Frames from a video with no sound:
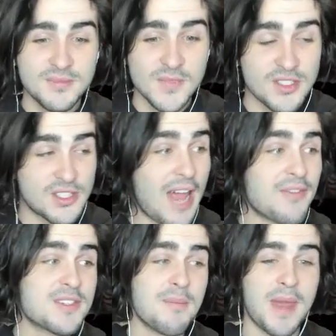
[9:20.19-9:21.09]

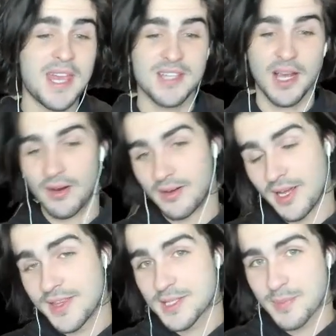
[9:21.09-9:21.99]
Staff is amazing
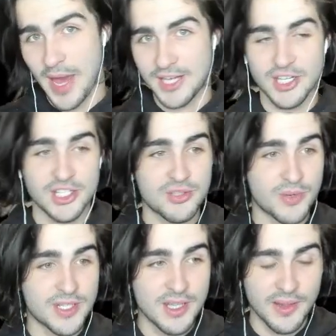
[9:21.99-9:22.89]
in this patch. It just
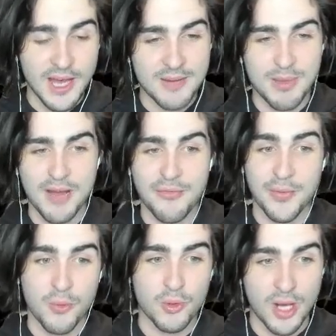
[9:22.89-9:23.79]
recently got a buff
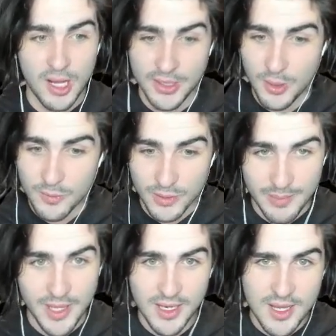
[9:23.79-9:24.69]
with Quadal and
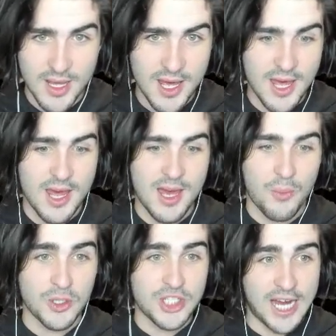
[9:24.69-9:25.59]
Overlimit,
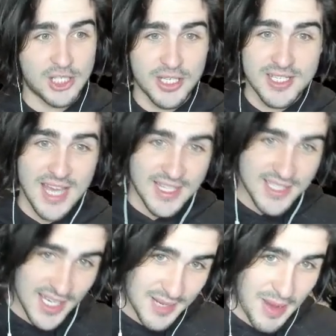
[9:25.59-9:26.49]
which actually
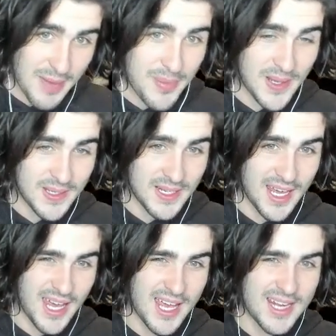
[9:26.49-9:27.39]
sets it, in my
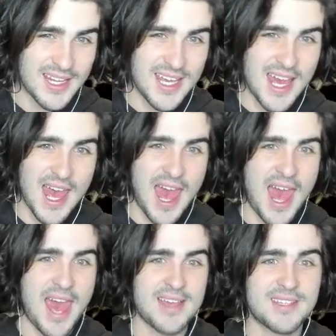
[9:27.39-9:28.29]
opinion, in the
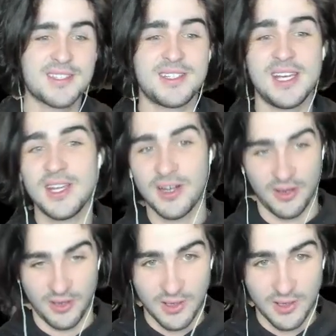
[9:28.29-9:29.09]
S tier.